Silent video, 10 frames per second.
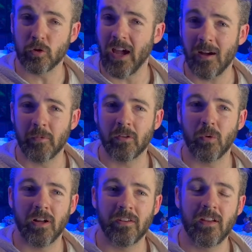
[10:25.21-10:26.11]
cabinet
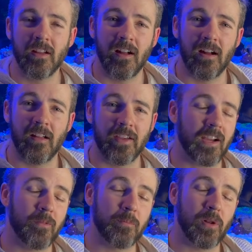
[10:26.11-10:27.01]
one, they
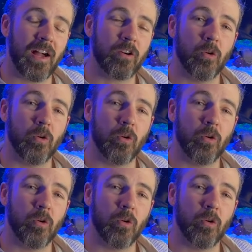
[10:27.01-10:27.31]
come in black